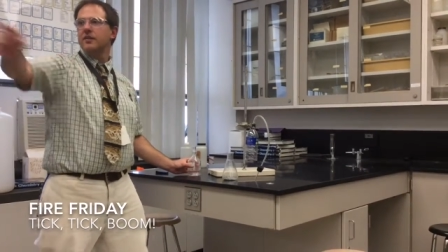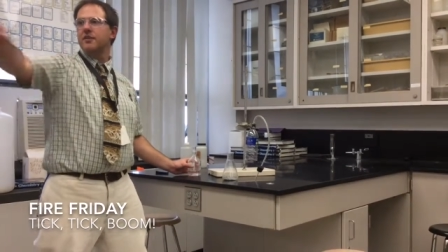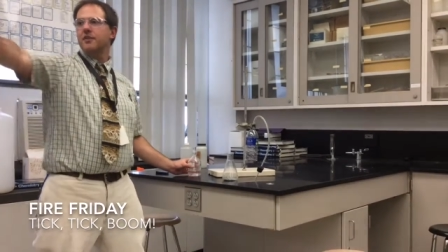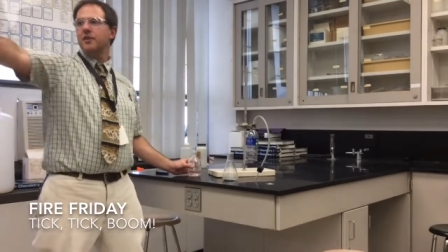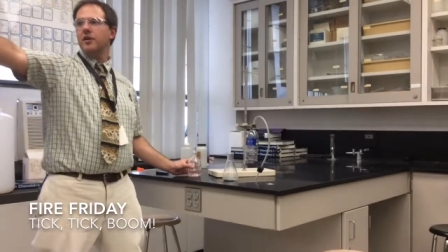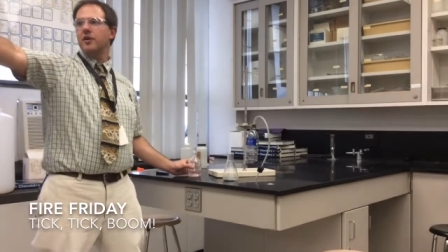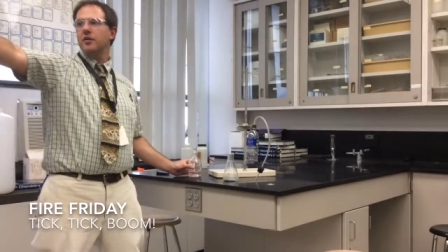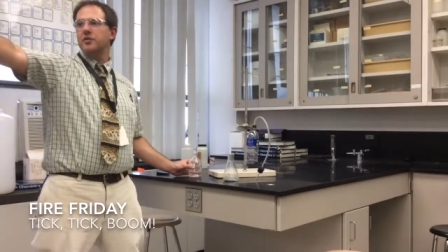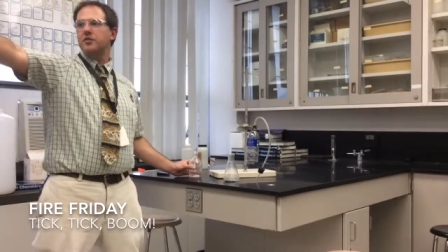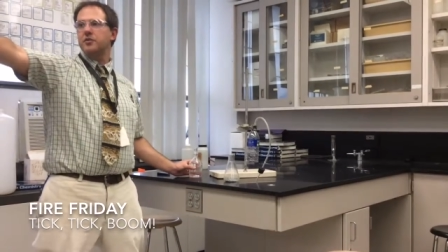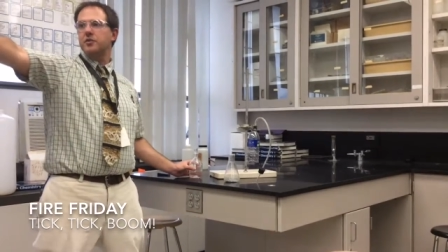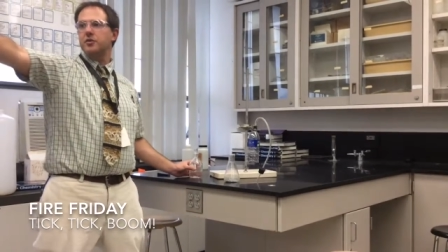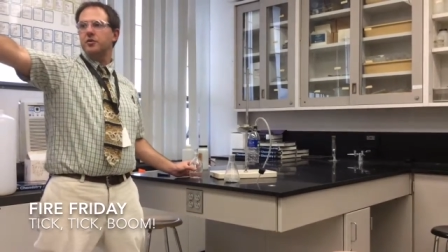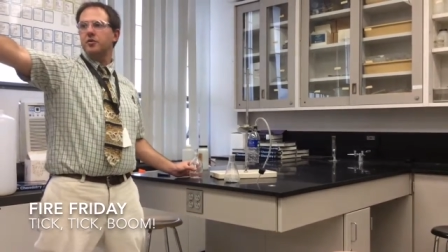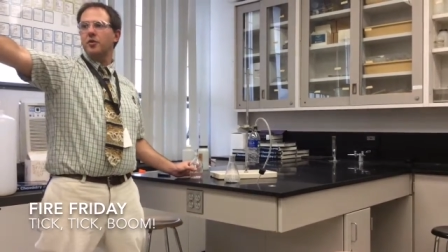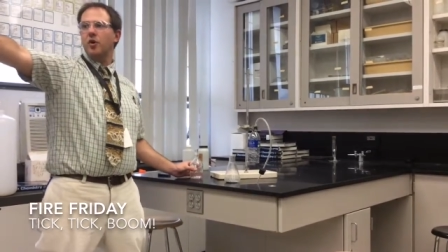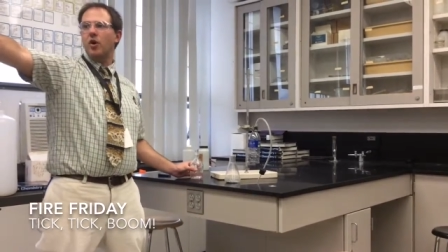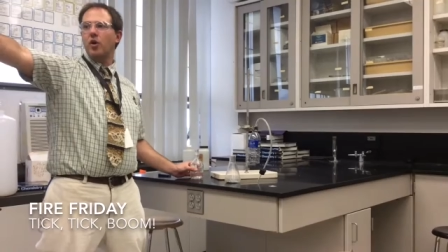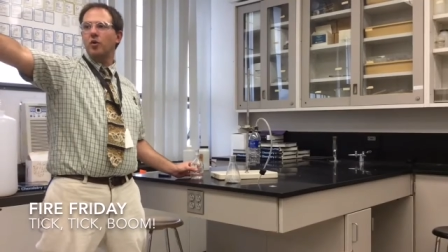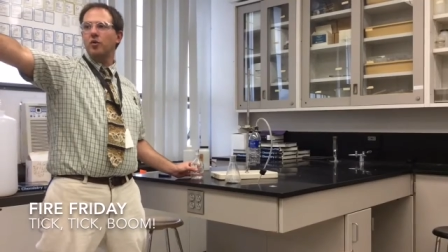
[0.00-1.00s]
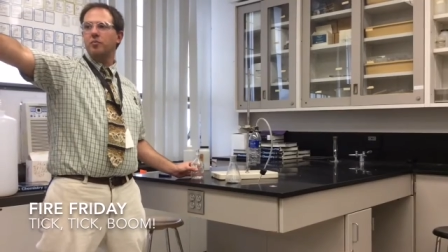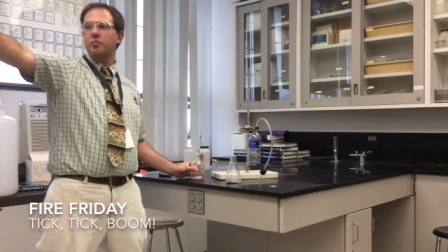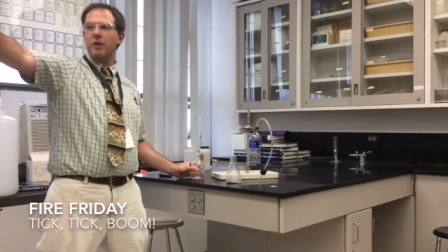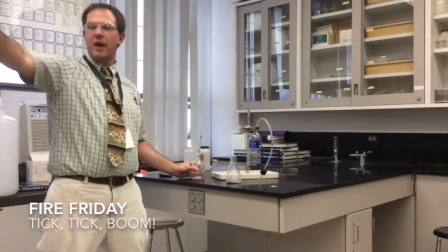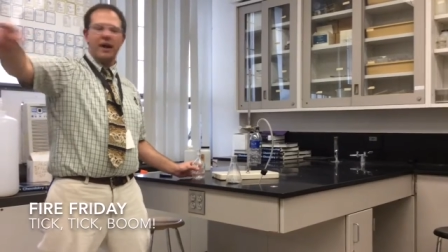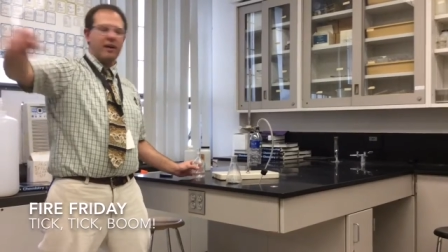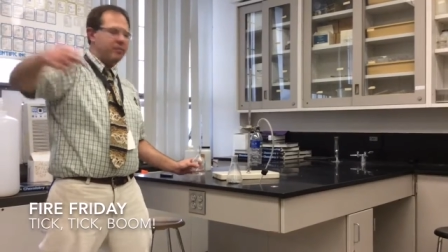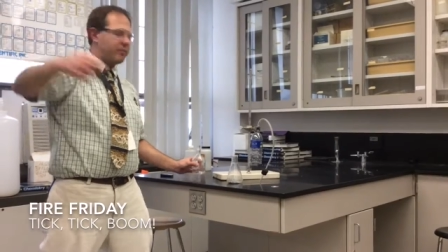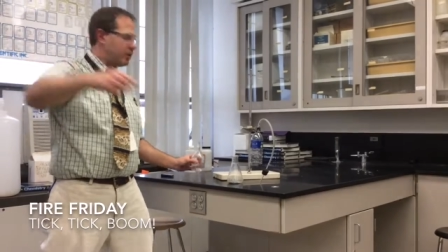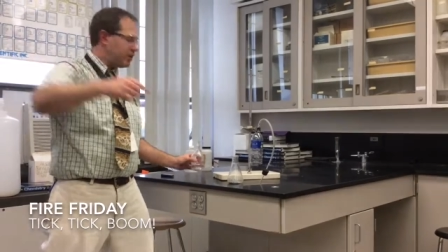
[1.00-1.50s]
the two old
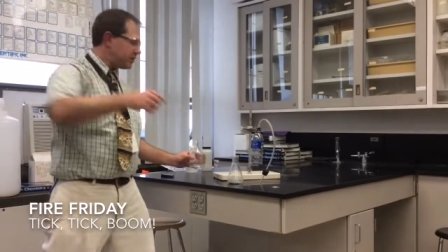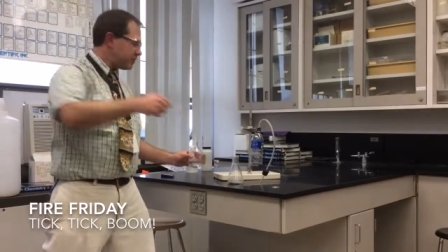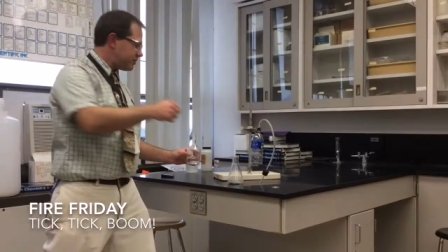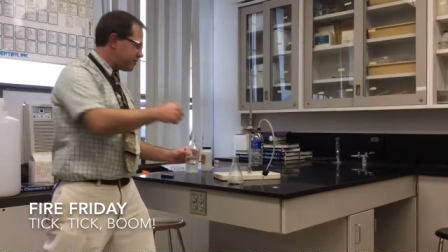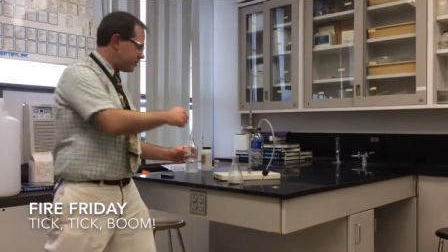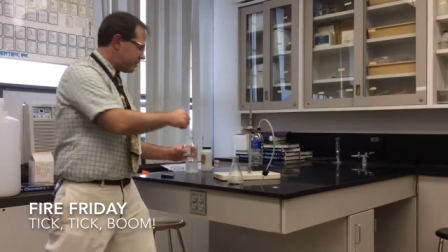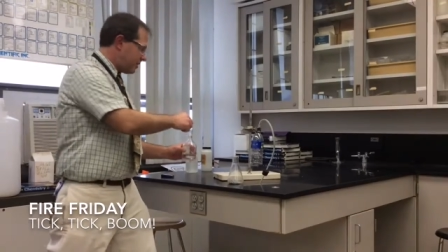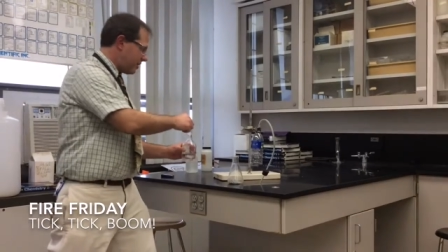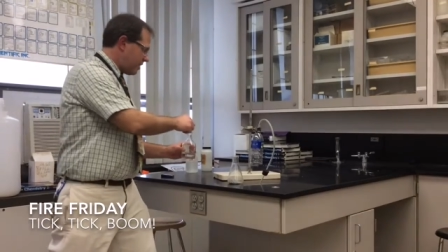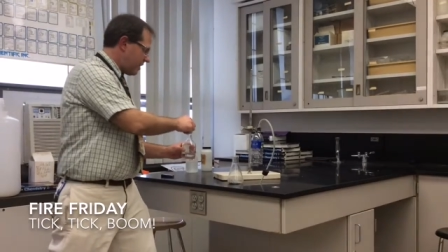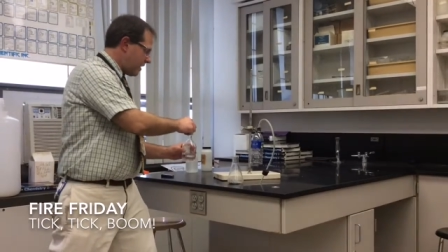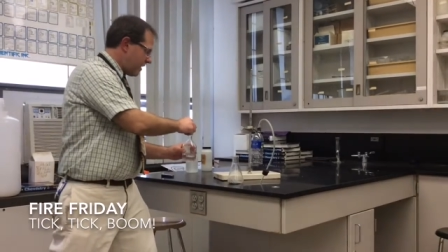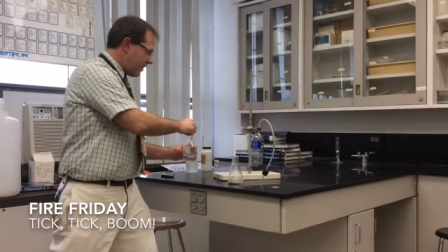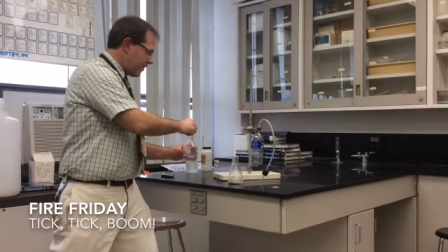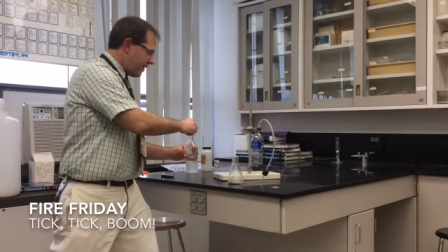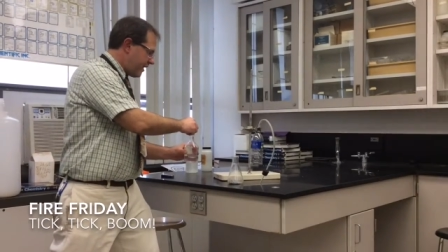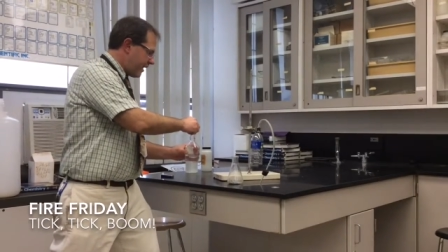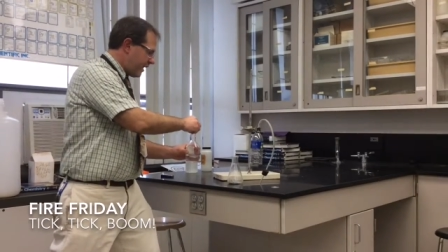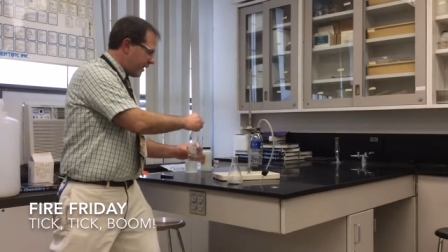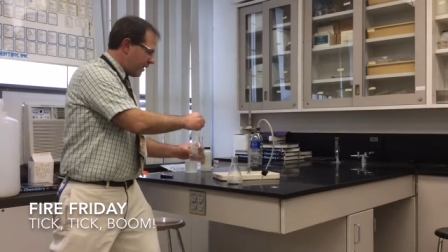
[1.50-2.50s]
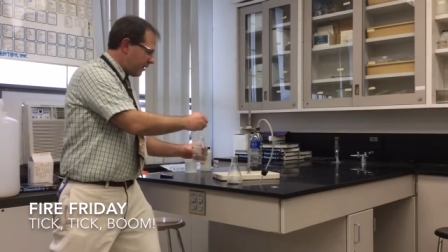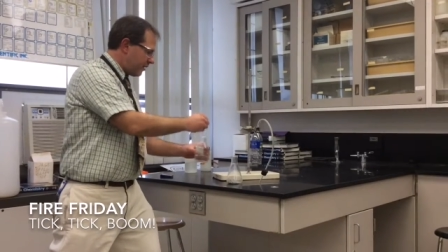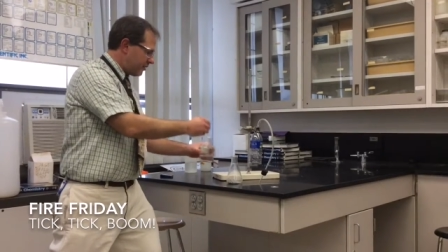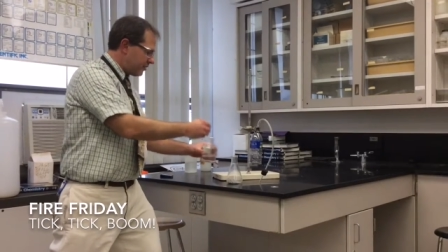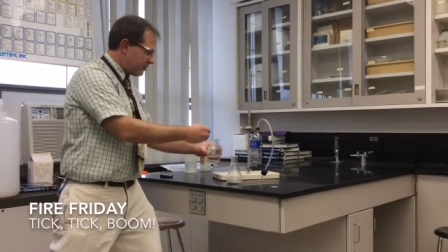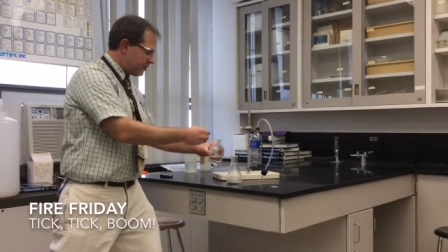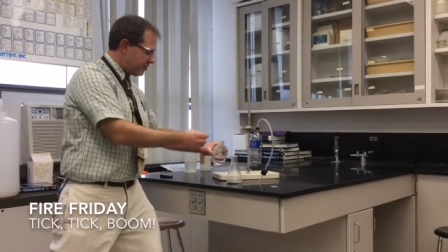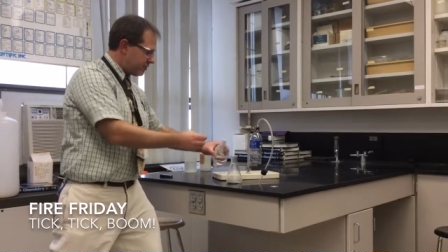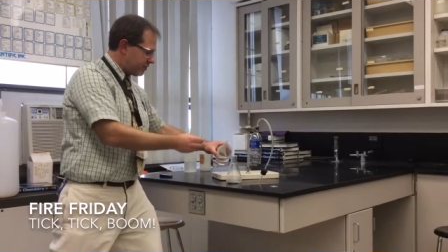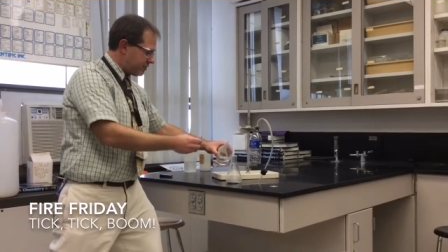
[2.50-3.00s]
brown books,
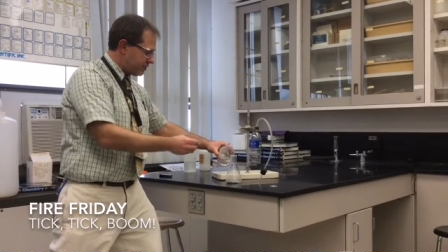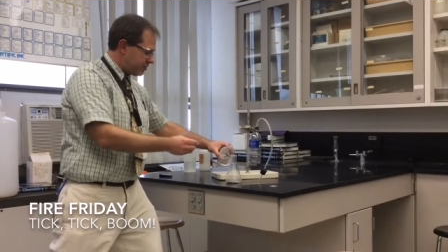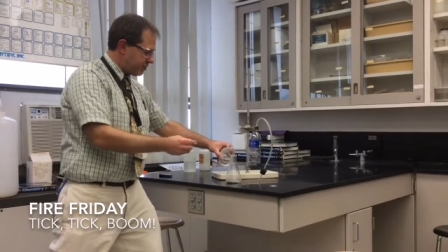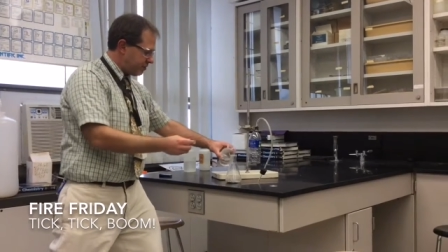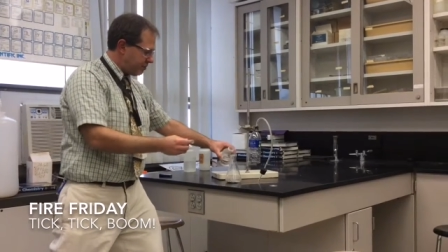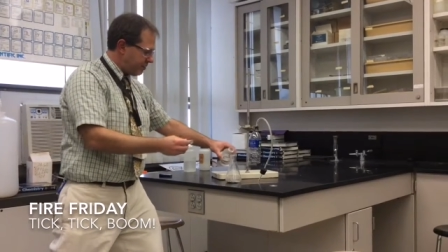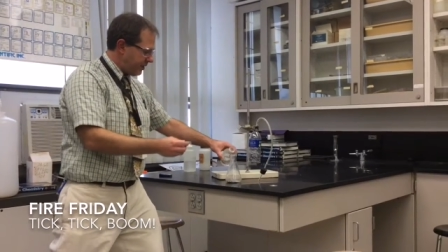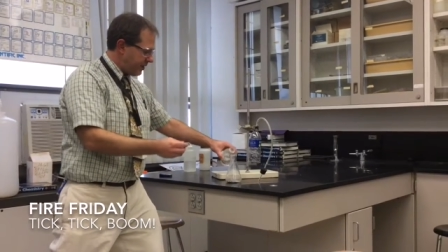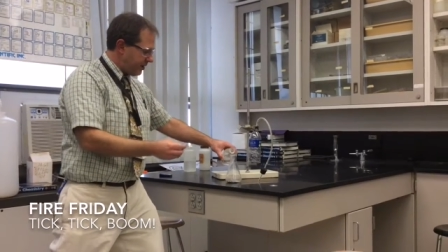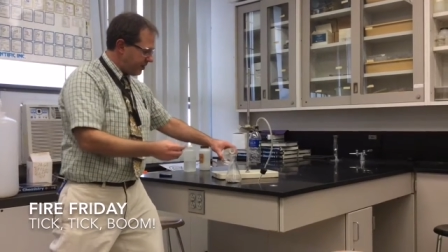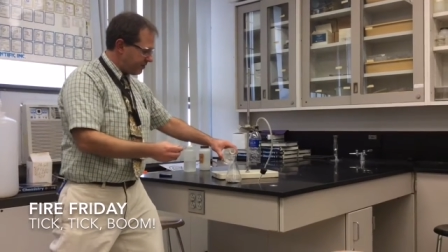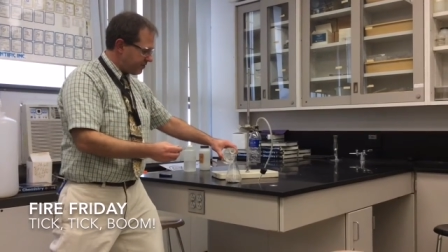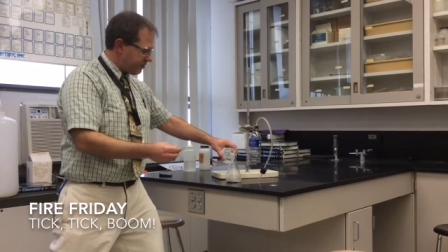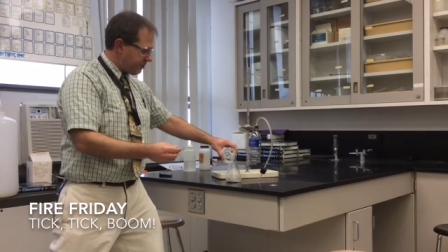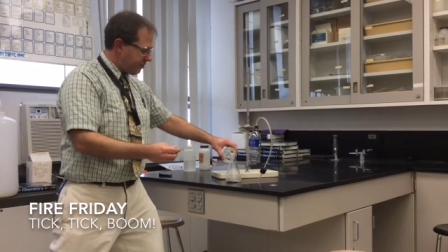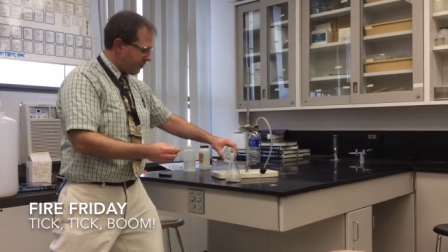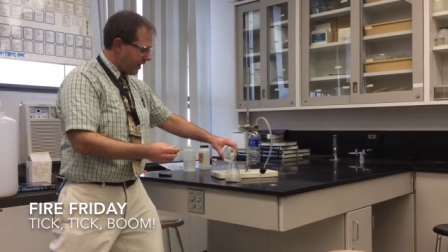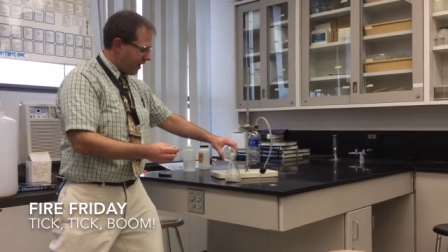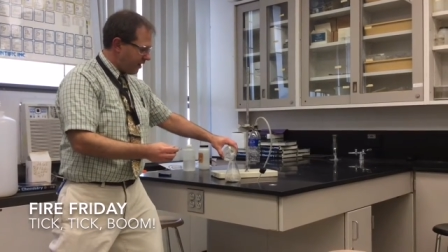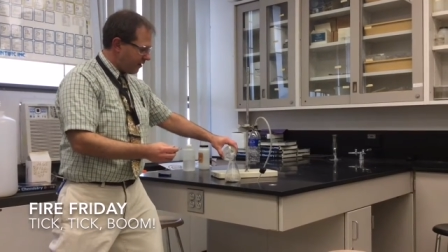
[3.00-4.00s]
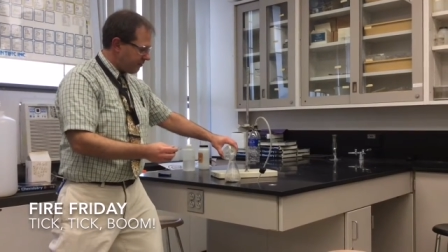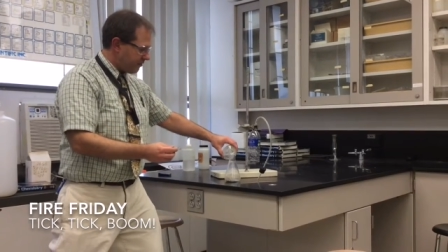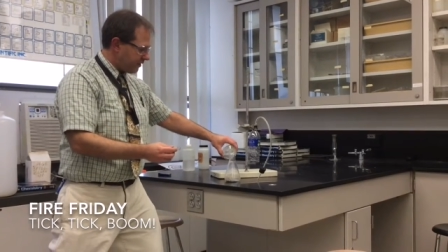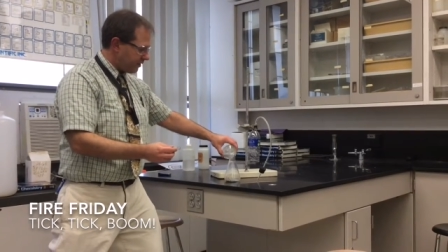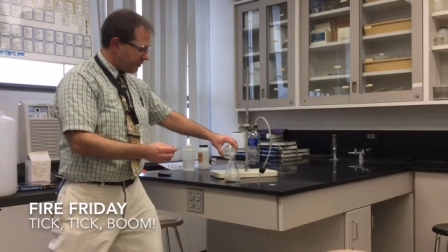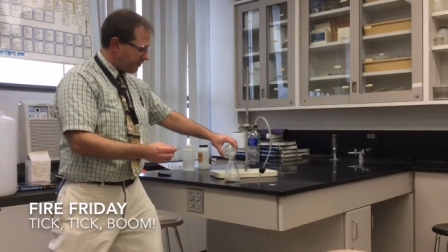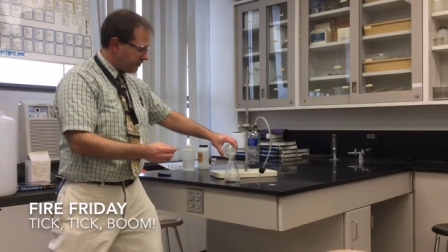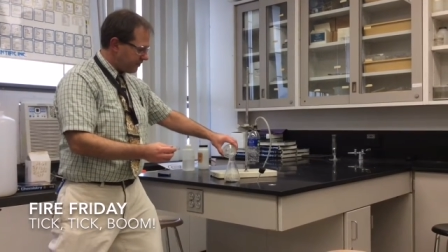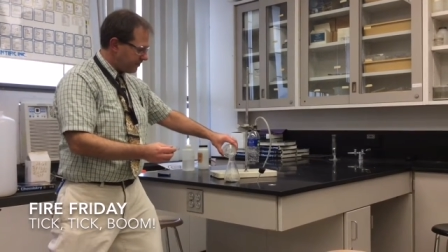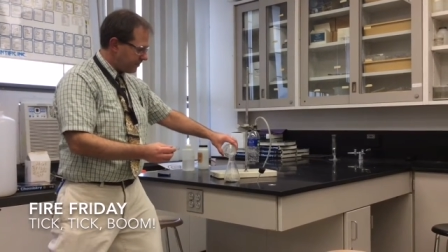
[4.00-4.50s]
there's should be some
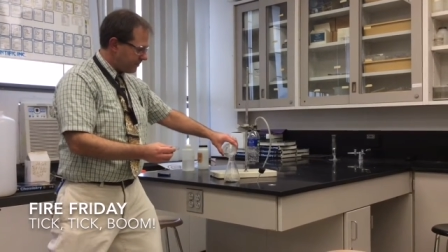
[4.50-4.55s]
parafilm.